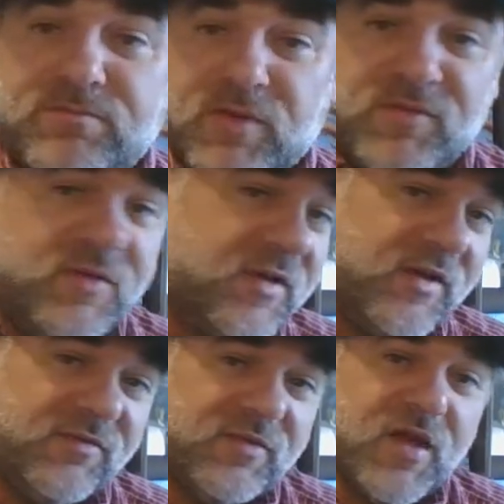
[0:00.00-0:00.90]

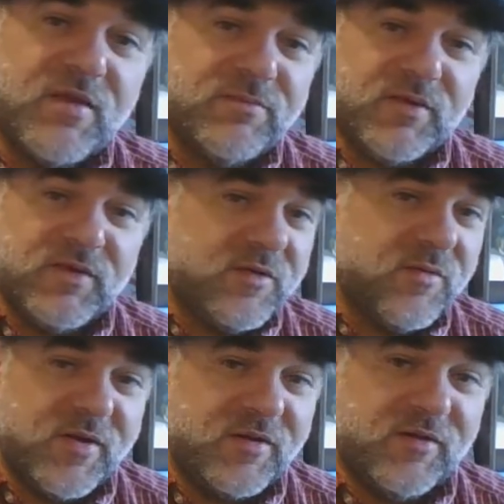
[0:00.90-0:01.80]
If not, but you
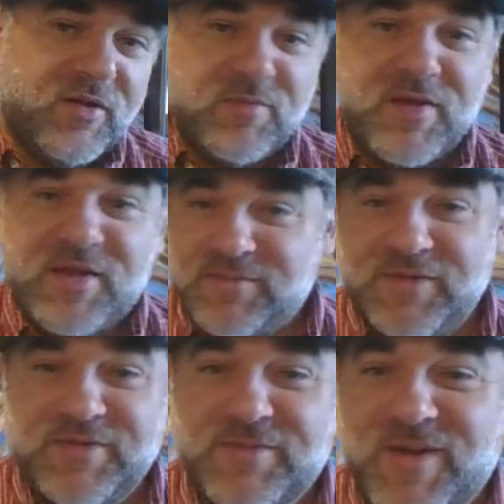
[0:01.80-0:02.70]
don't mind,
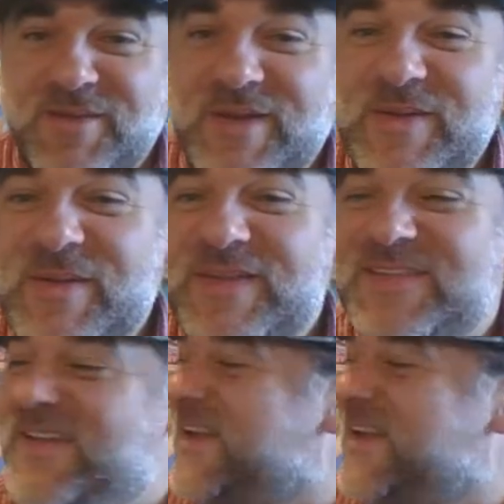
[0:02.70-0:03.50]
please subscribe anyways.